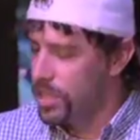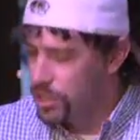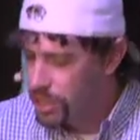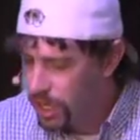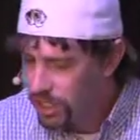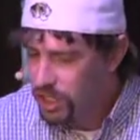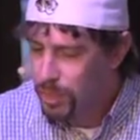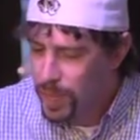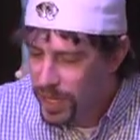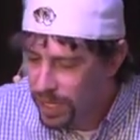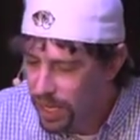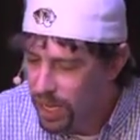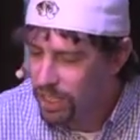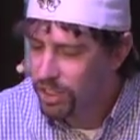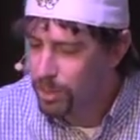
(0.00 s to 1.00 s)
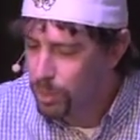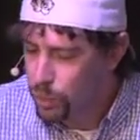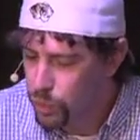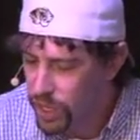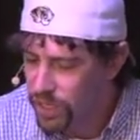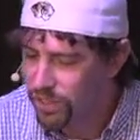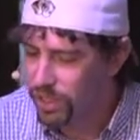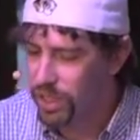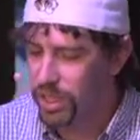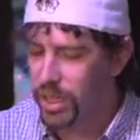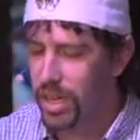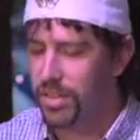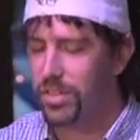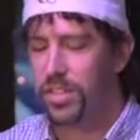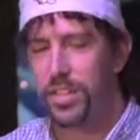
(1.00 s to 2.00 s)
Just because prison
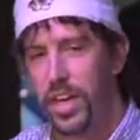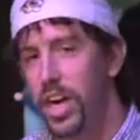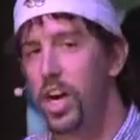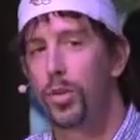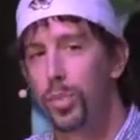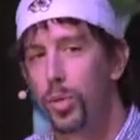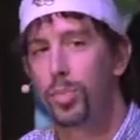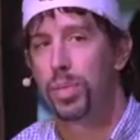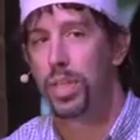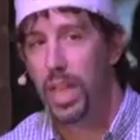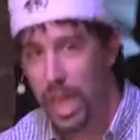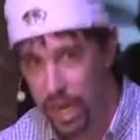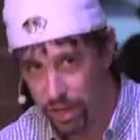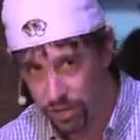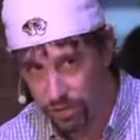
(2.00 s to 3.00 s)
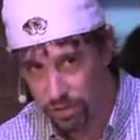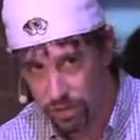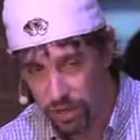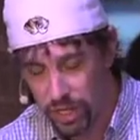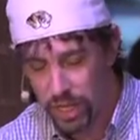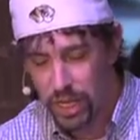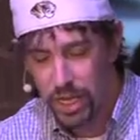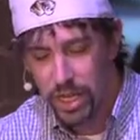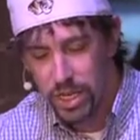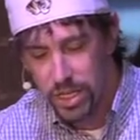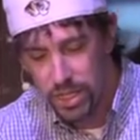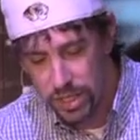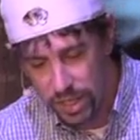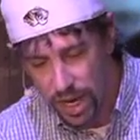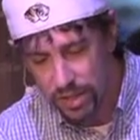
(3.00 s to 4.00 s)
is a terrible place
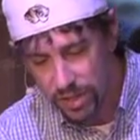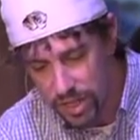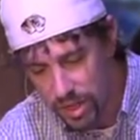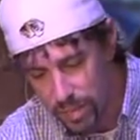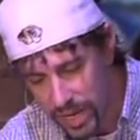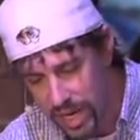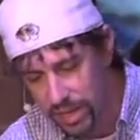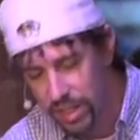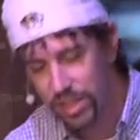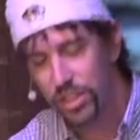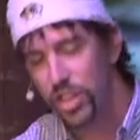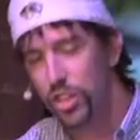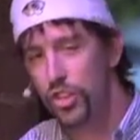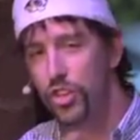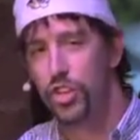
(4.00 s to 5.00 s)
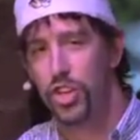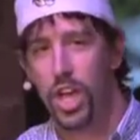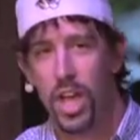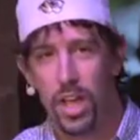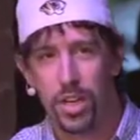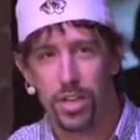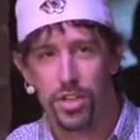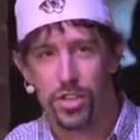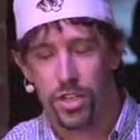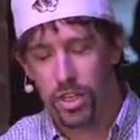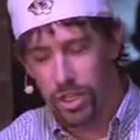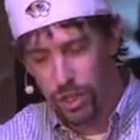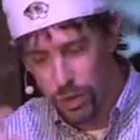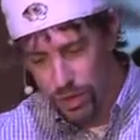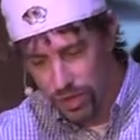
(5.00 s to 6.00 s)
doesn't mean that the judge
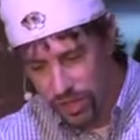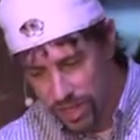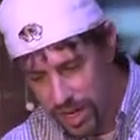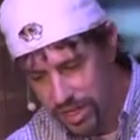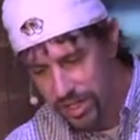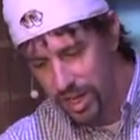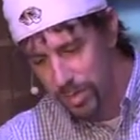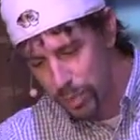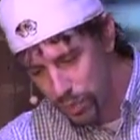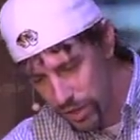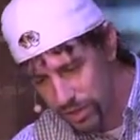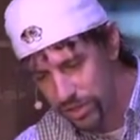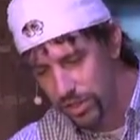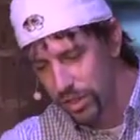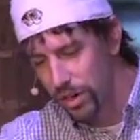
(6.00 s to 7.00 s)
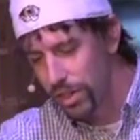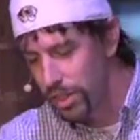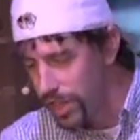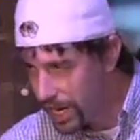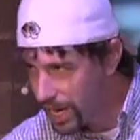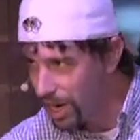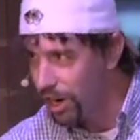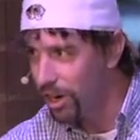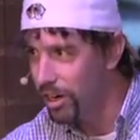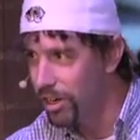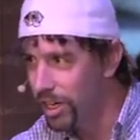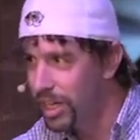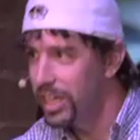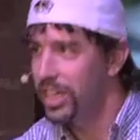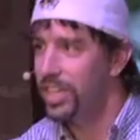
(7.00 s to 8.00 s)
who sent a prisoner
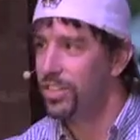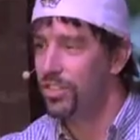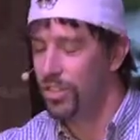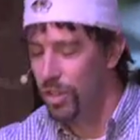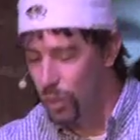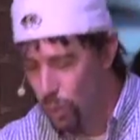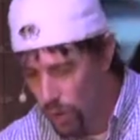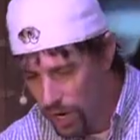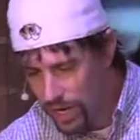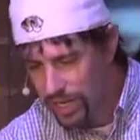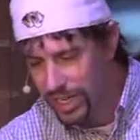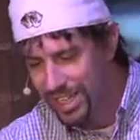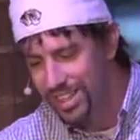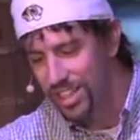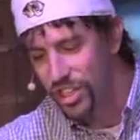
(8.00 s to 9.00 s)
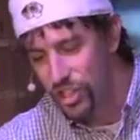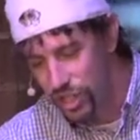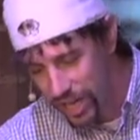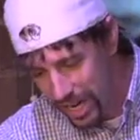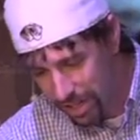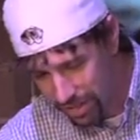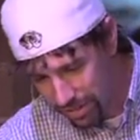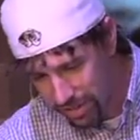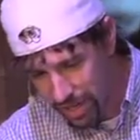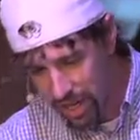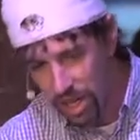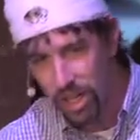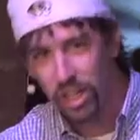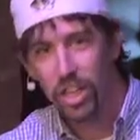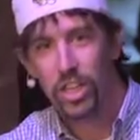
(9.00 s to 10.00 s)
there is the one in the jail
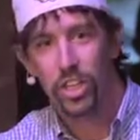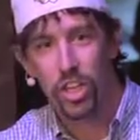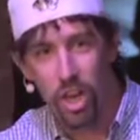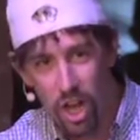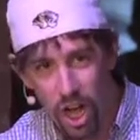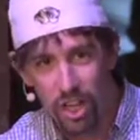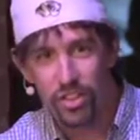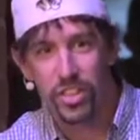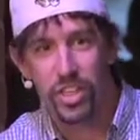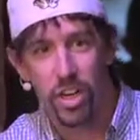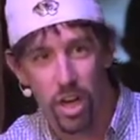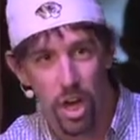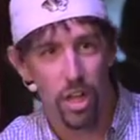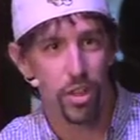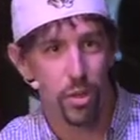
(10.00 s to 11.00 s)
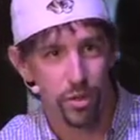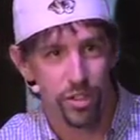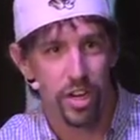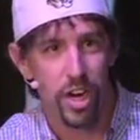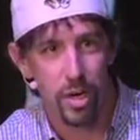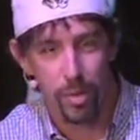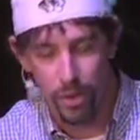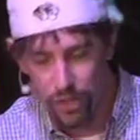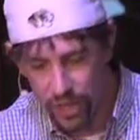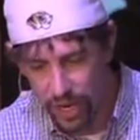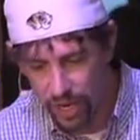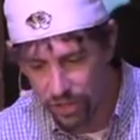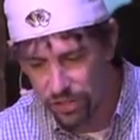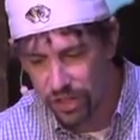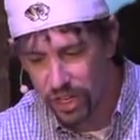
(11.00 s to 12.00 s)
cell causing all those terrible
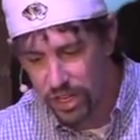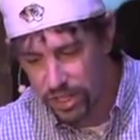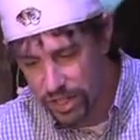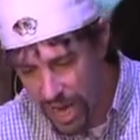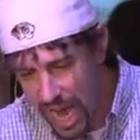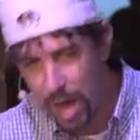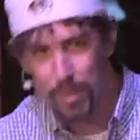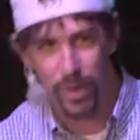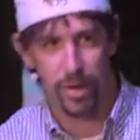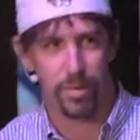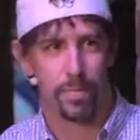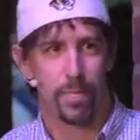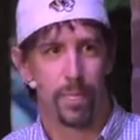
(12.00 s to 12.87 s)
things to happen.